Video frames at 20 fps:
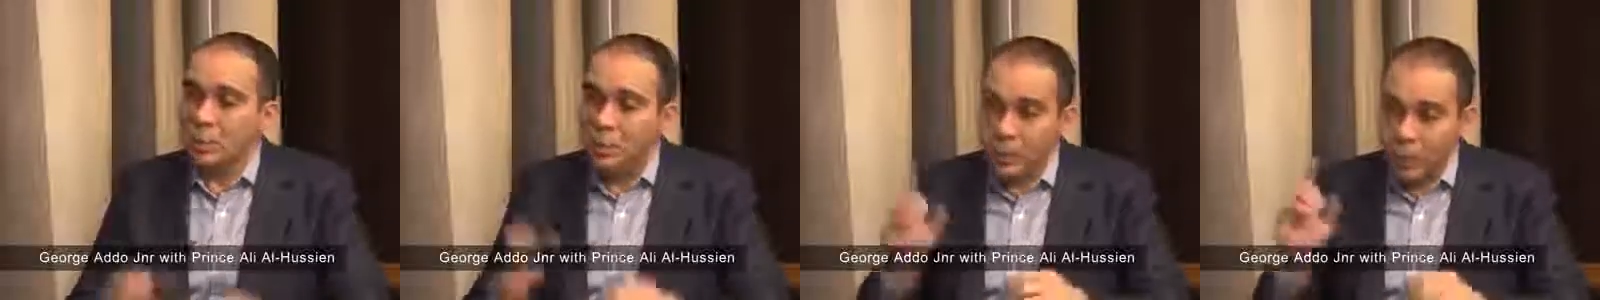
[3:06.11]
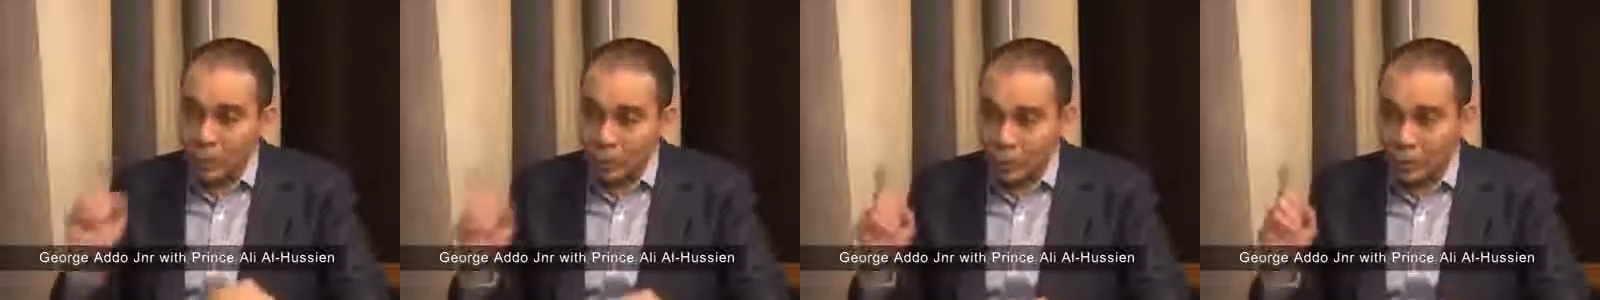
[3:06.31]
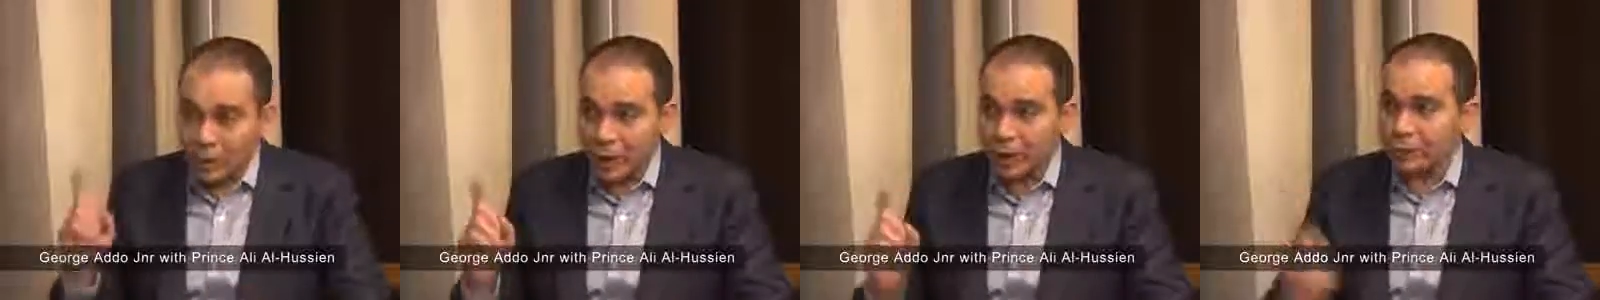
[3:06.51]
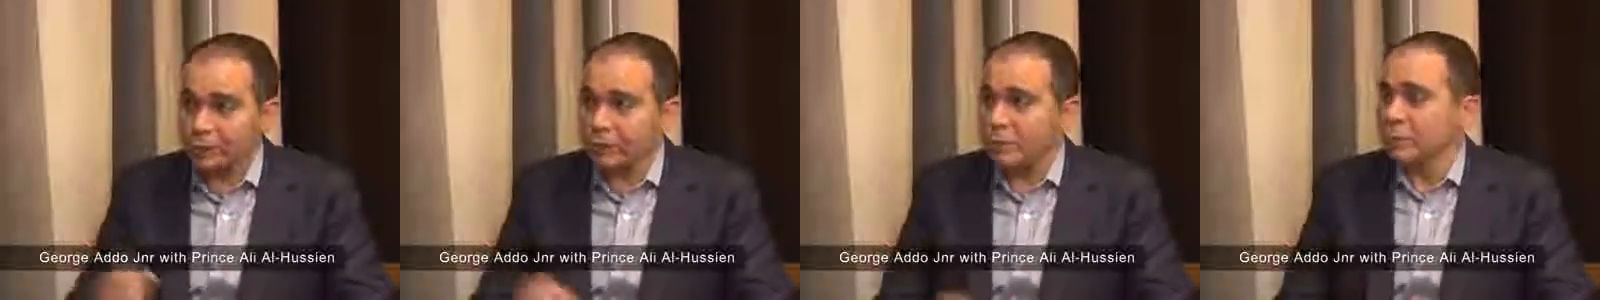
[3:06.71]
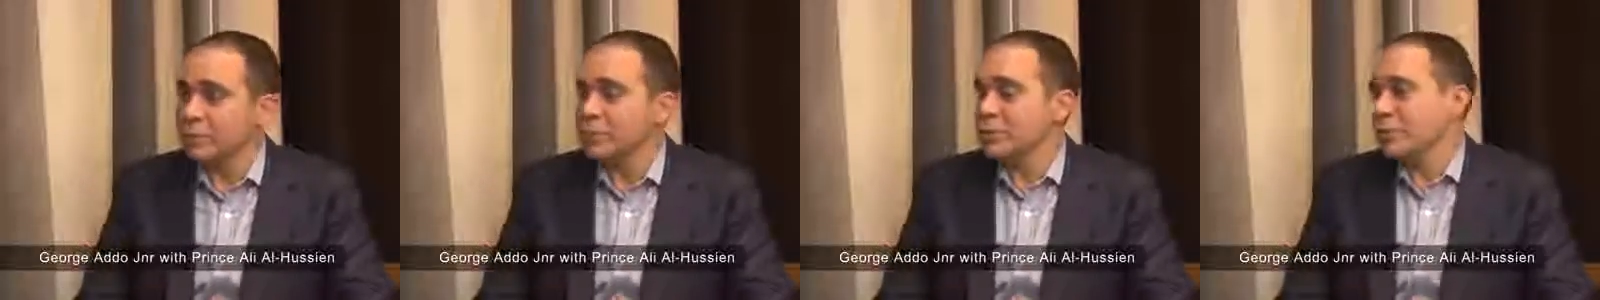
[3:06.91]
But we have
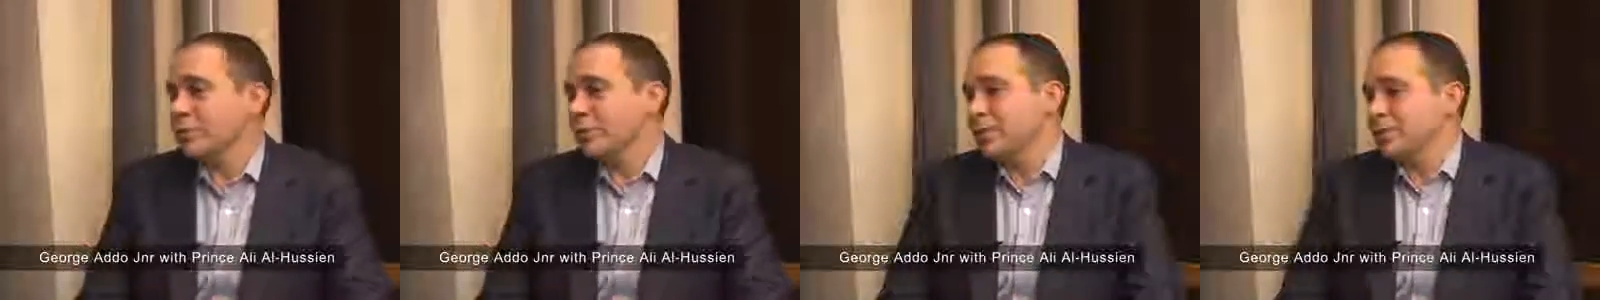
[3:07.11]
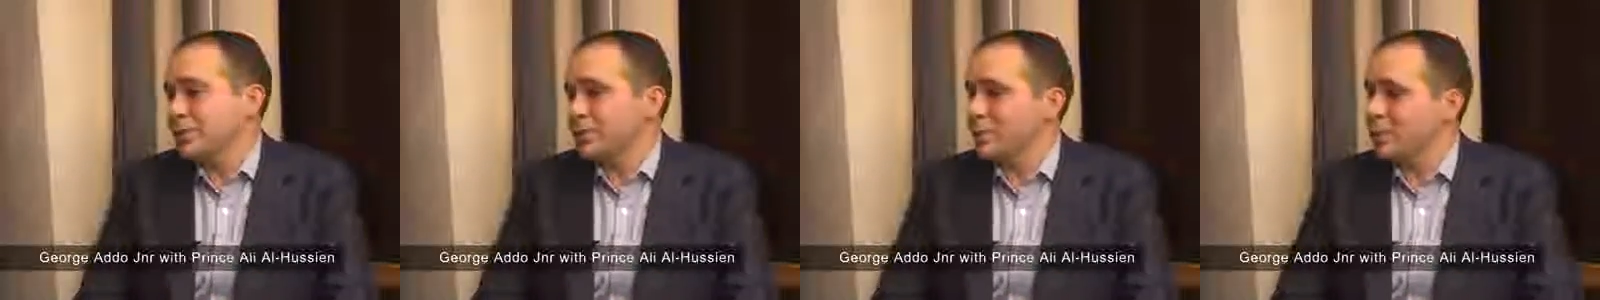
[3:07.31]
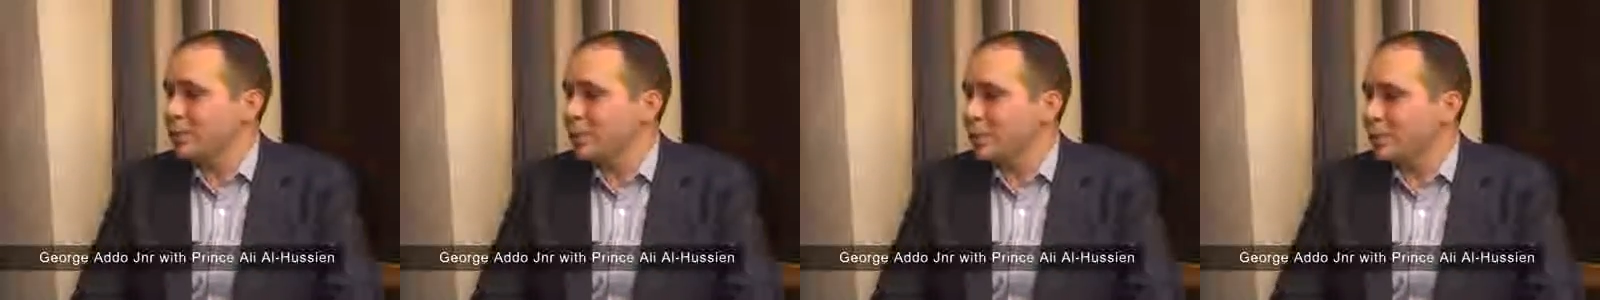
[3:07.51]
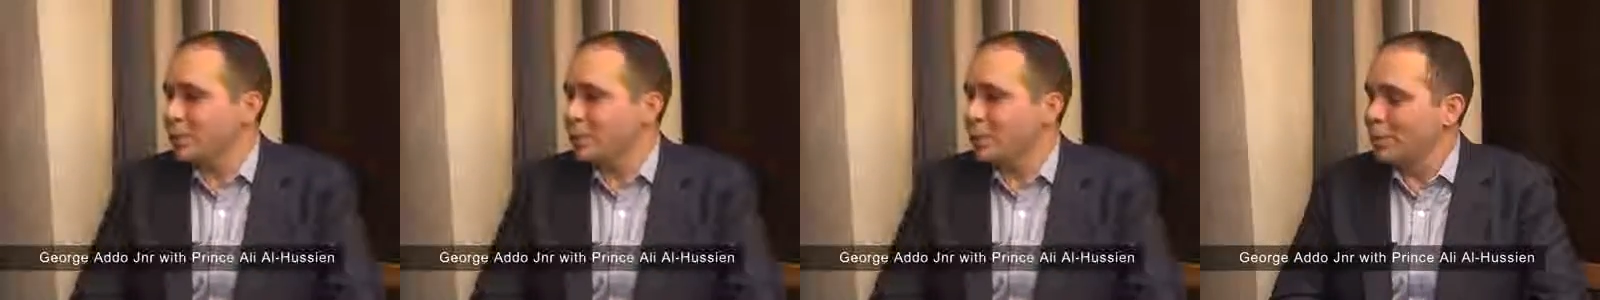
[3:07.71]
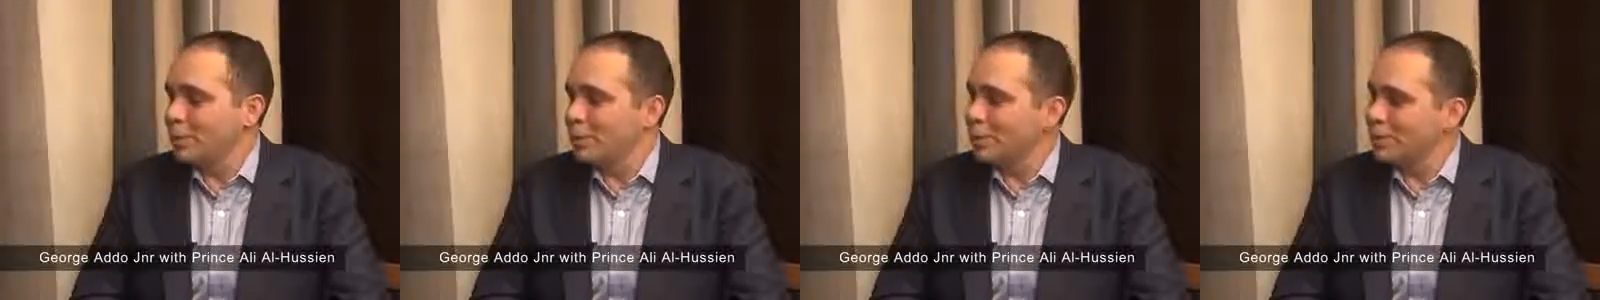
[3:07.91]
to also fix the
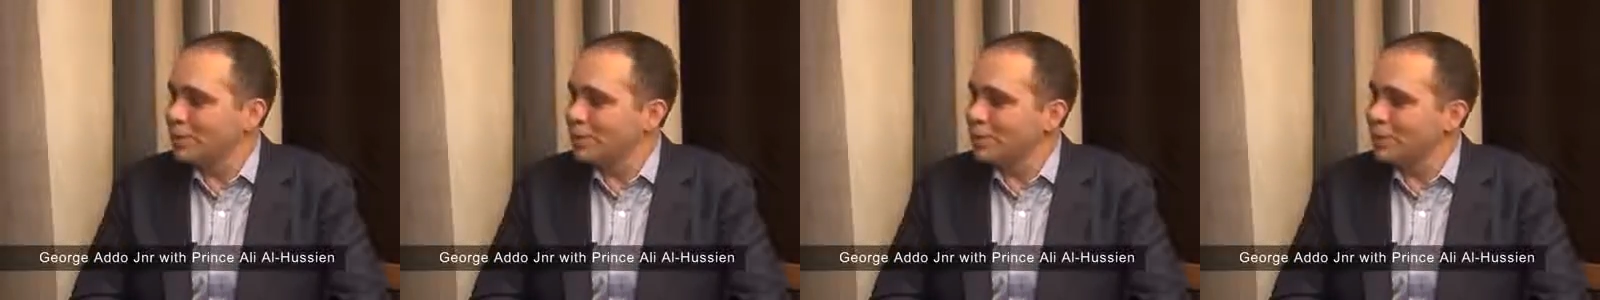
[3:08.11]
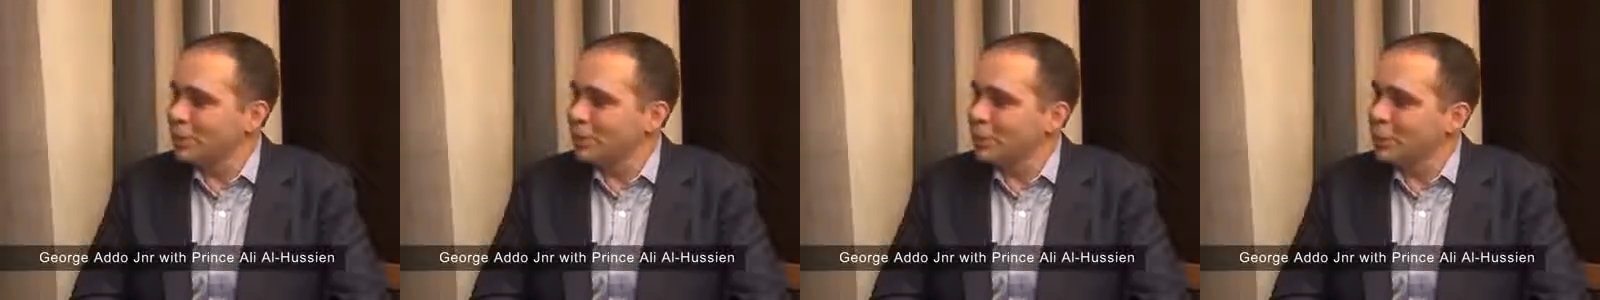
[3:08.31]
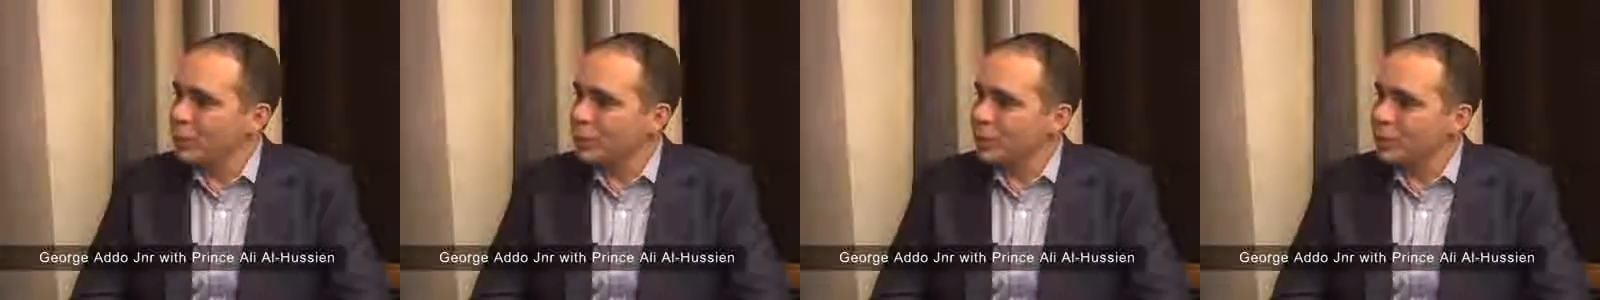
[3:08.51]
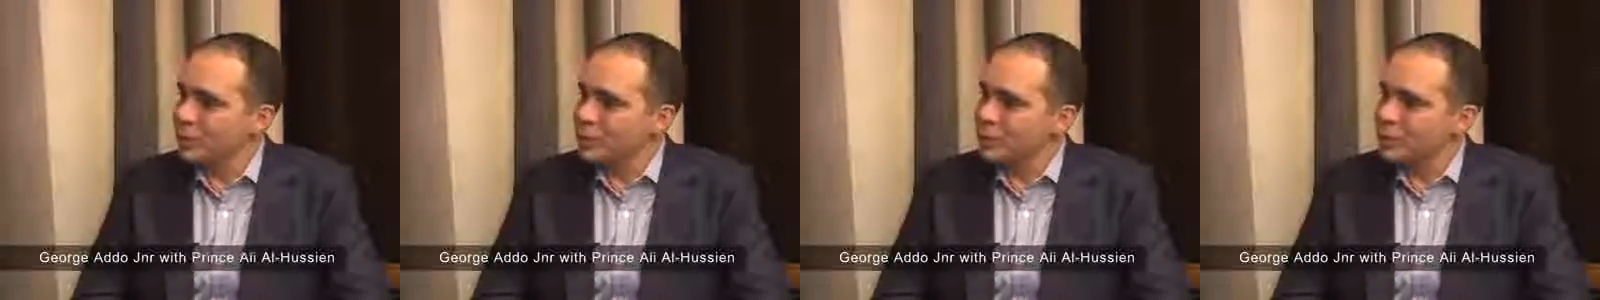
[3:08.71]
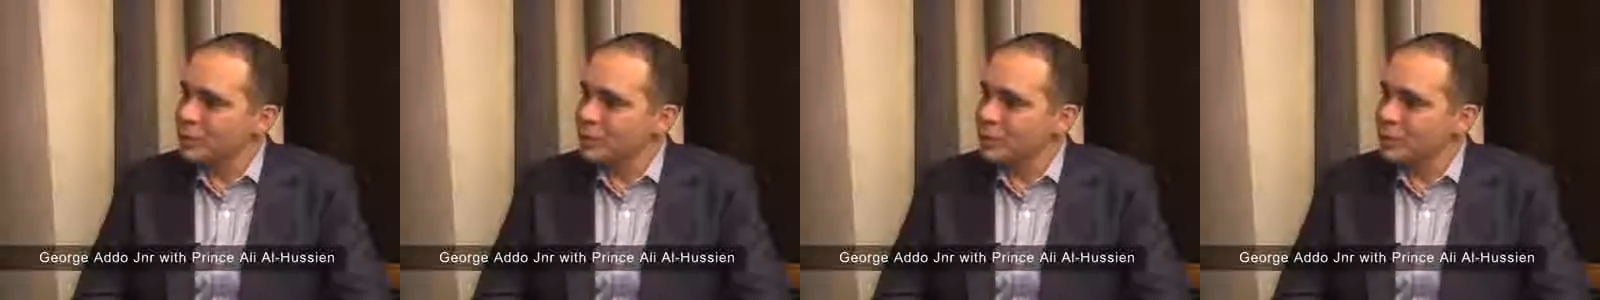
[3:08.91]
reputation of the
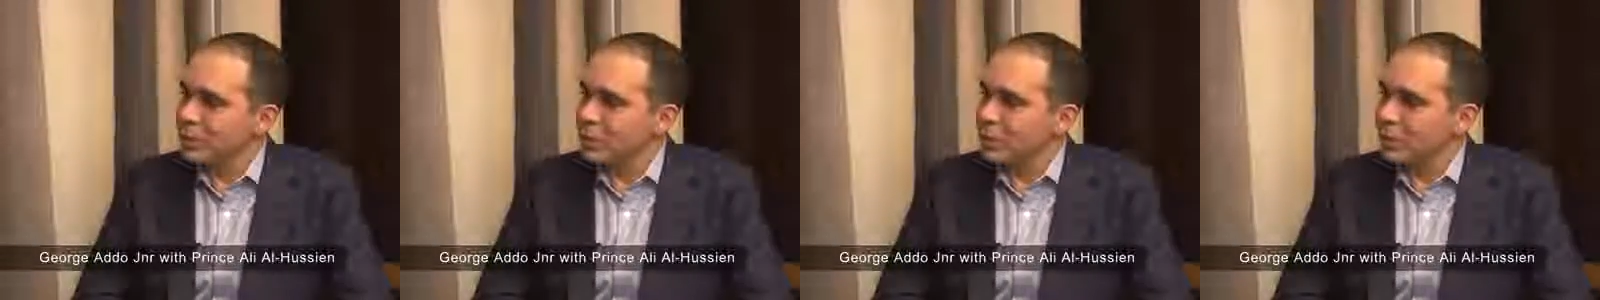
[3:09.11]
organization up